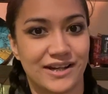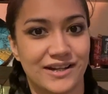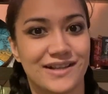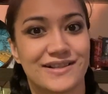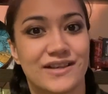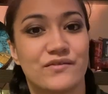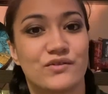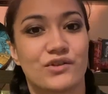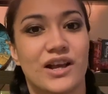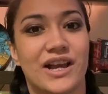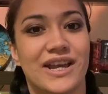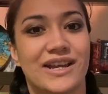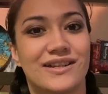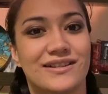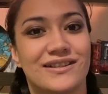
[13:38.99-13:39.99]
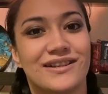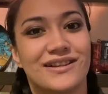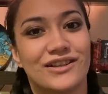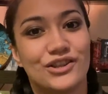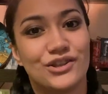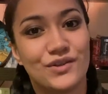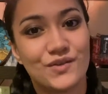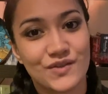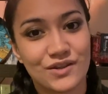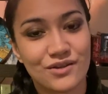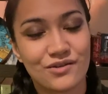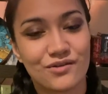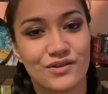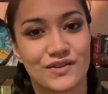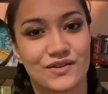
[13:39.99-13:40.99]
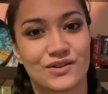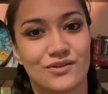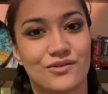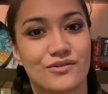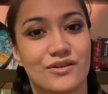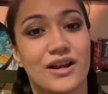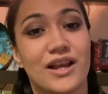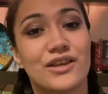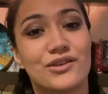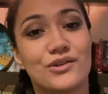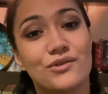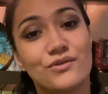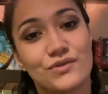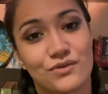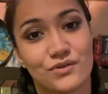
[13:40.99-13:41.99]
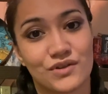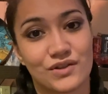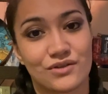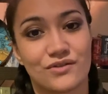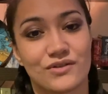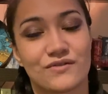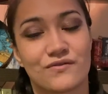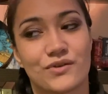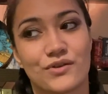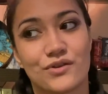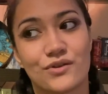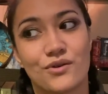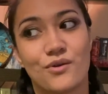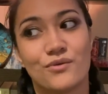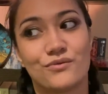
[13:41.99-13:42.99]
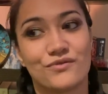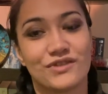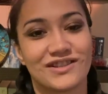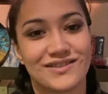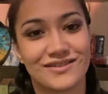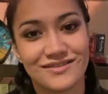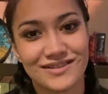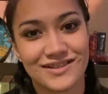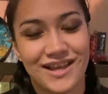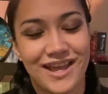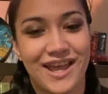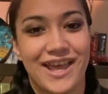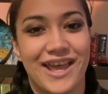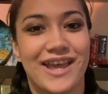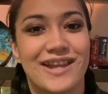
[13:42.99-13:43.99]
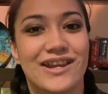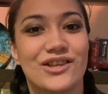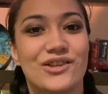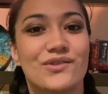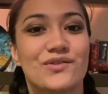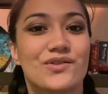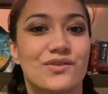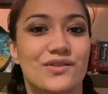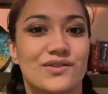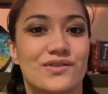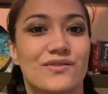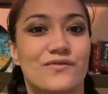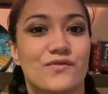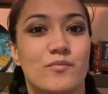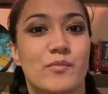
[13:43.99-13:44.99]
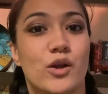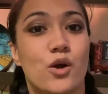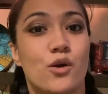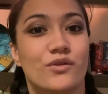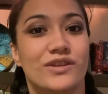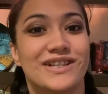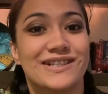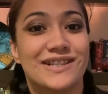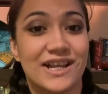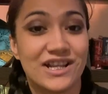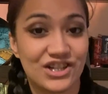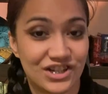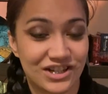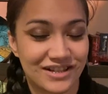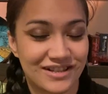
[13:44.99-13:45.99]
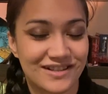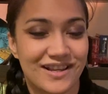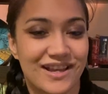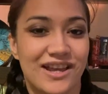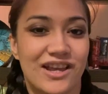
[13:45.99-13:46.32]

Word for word: Because I've tried using a crystal, or I use crystals for their own reasons, and I use crystals for my own intentions.